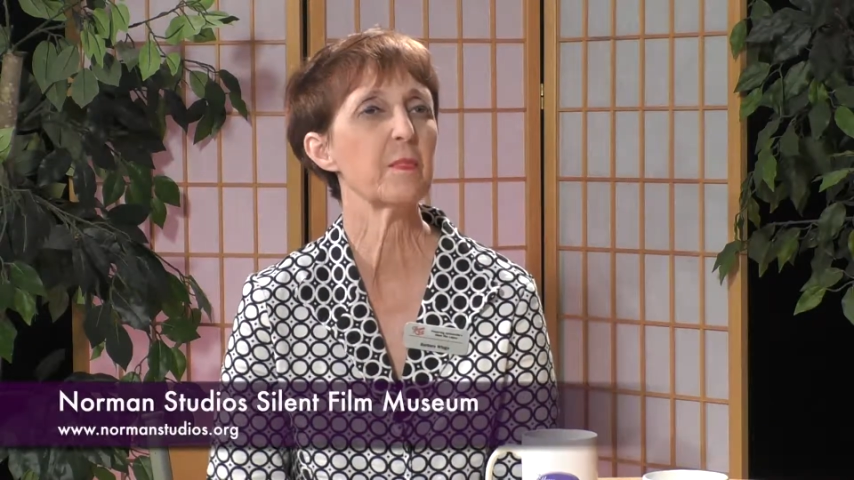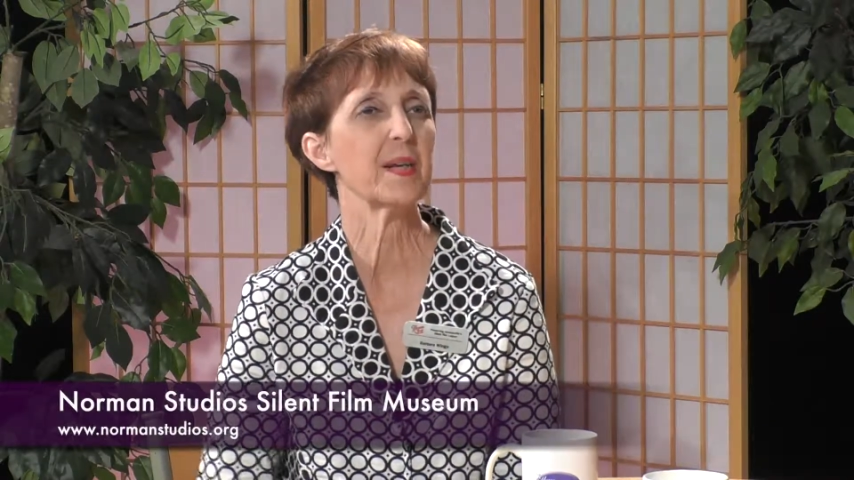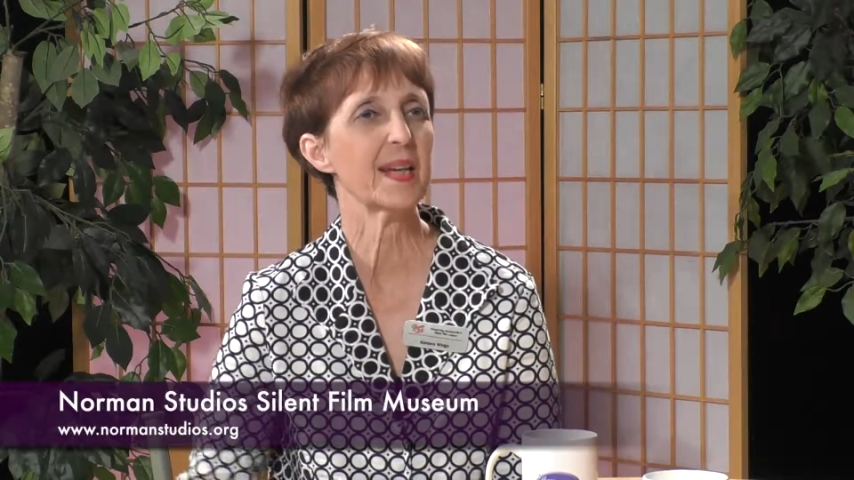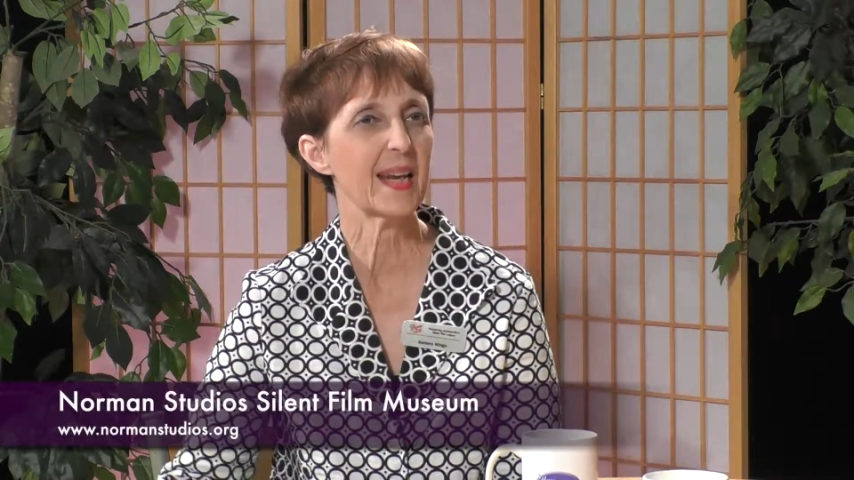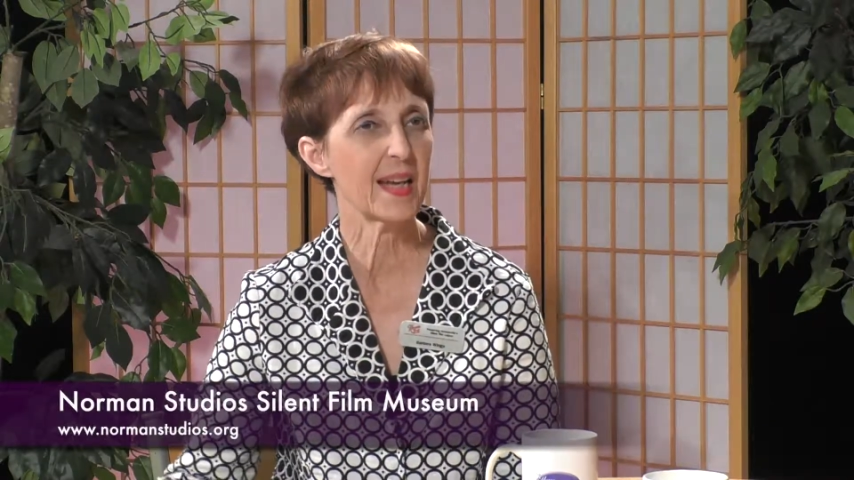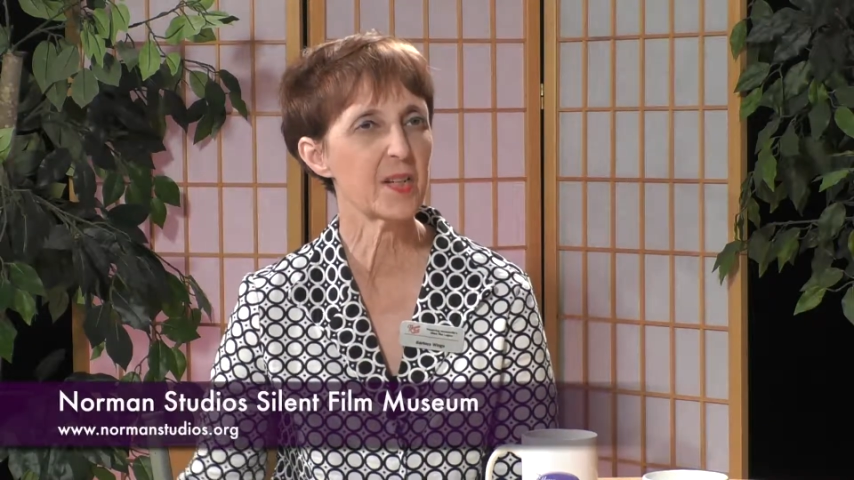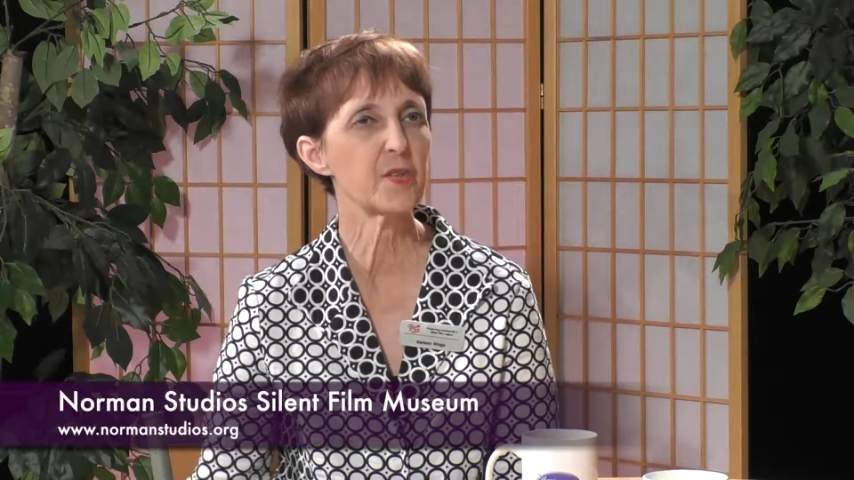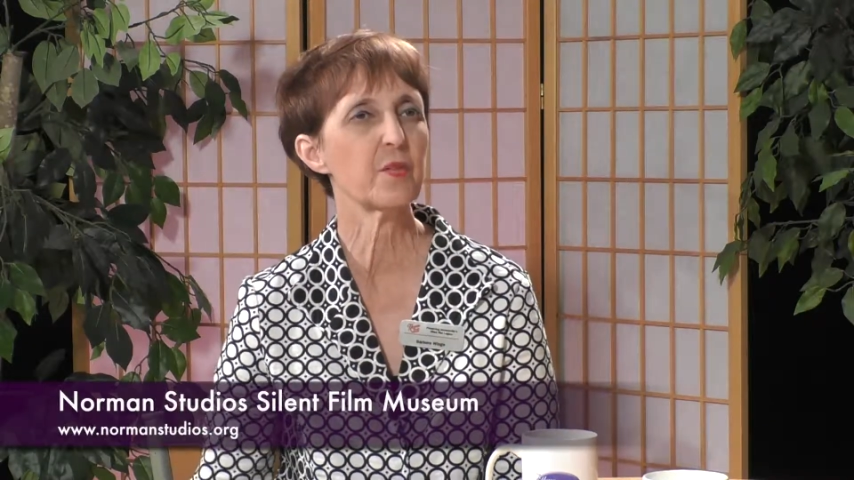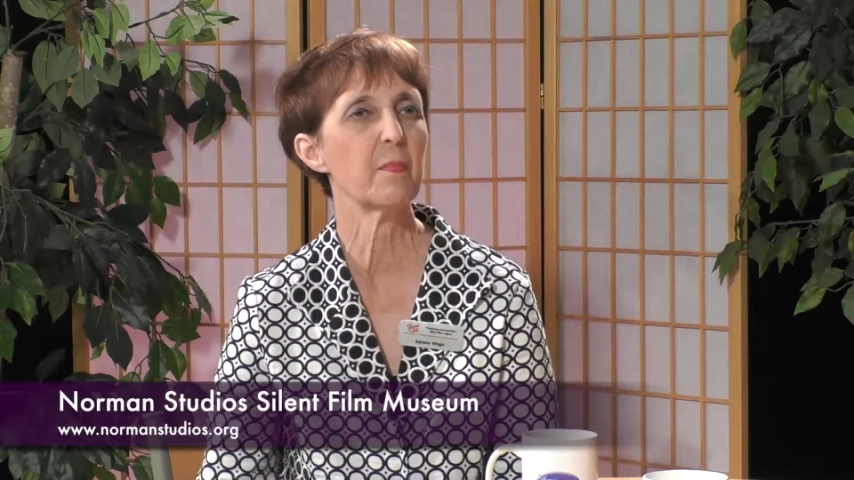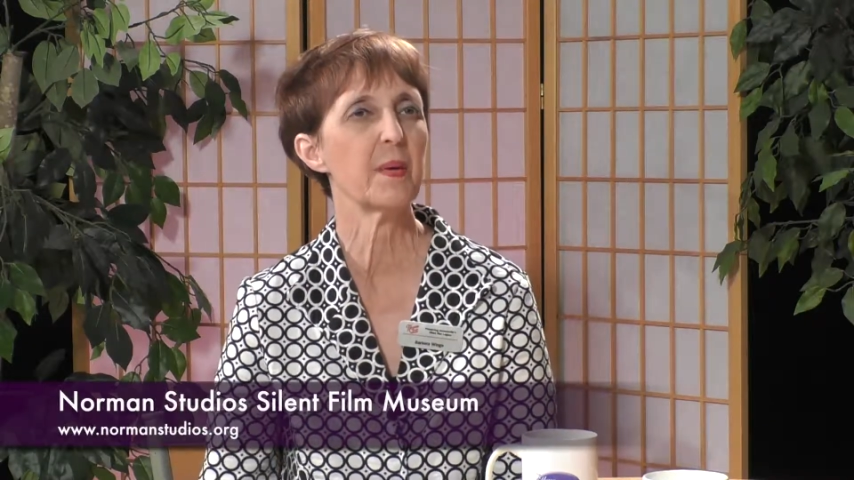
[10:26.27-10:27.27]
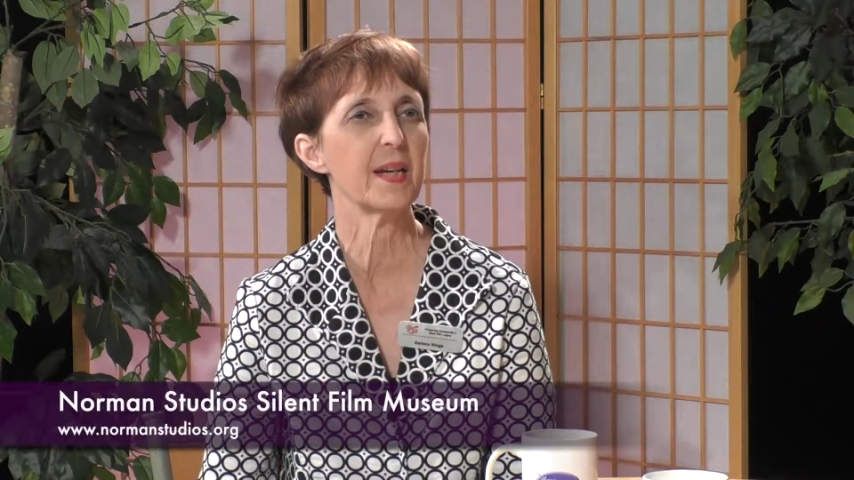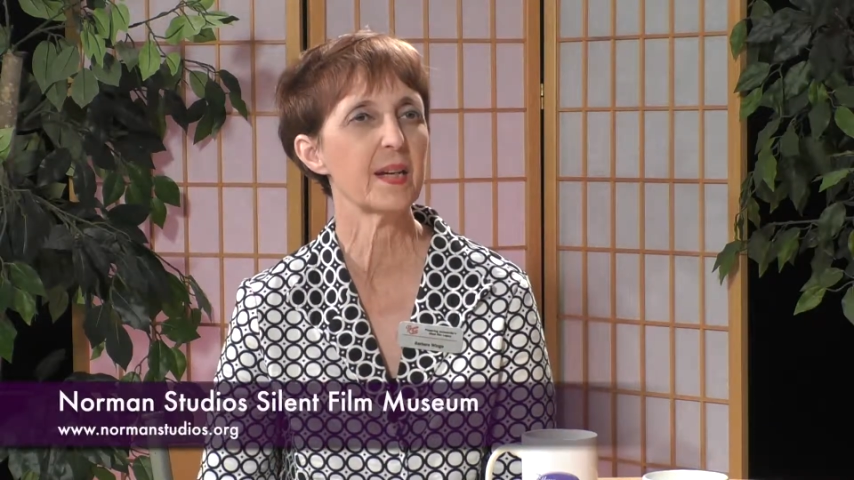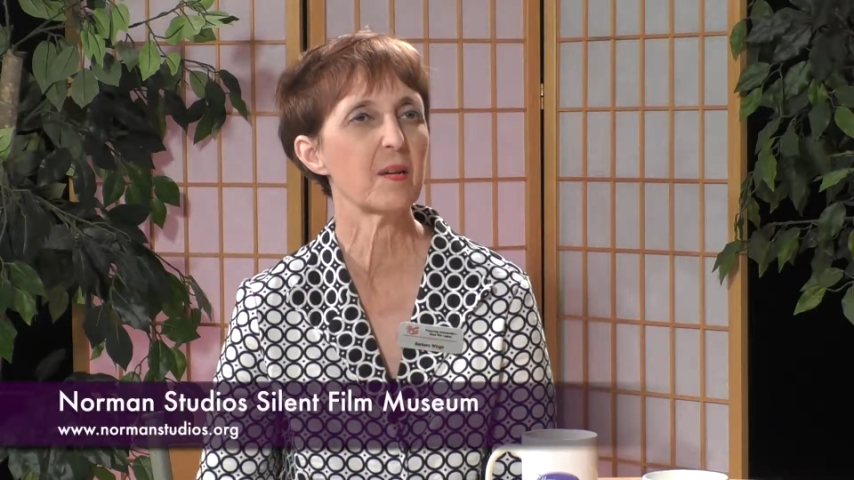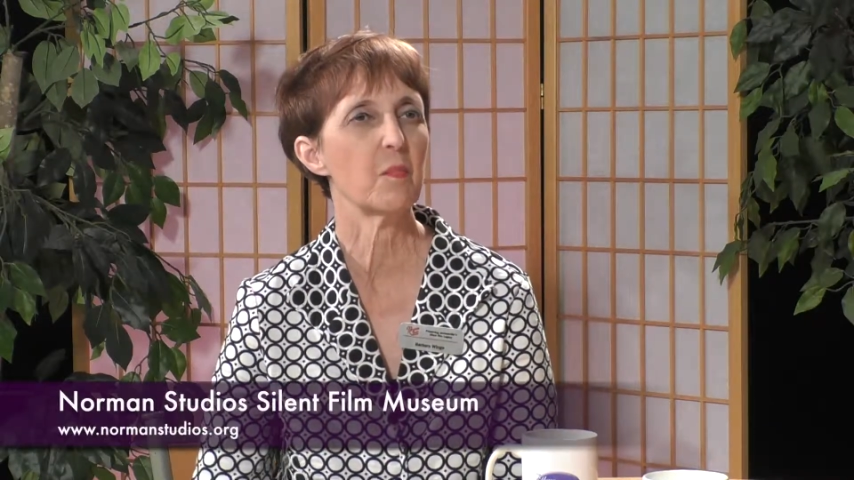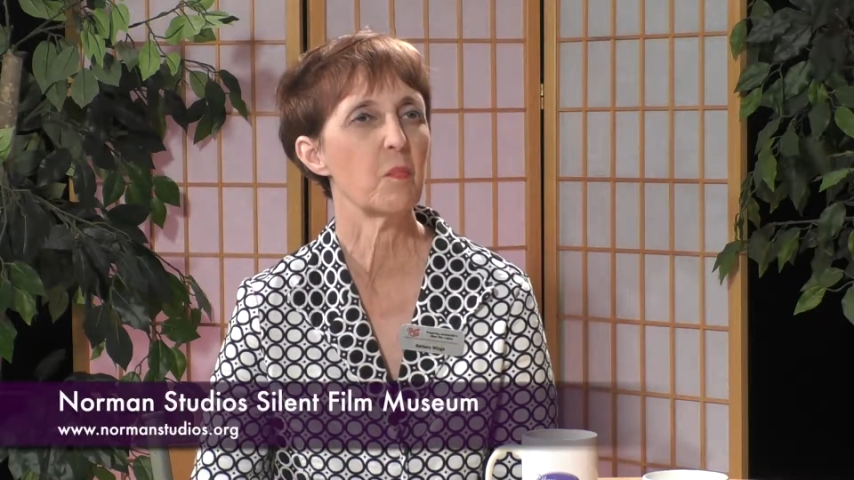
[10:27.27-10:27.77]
began to make